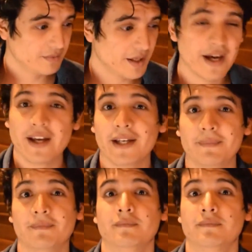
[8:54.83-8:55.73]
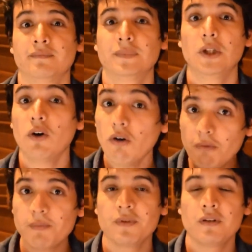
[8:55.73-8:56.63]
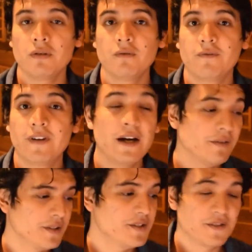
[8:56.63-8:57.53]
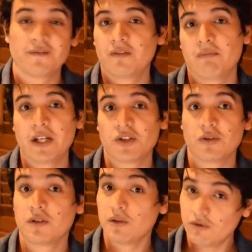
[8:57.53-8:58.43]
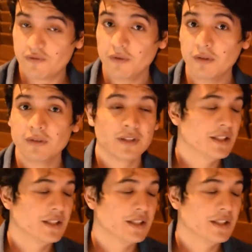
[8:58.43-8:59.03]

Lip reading: I hope you found this information useful.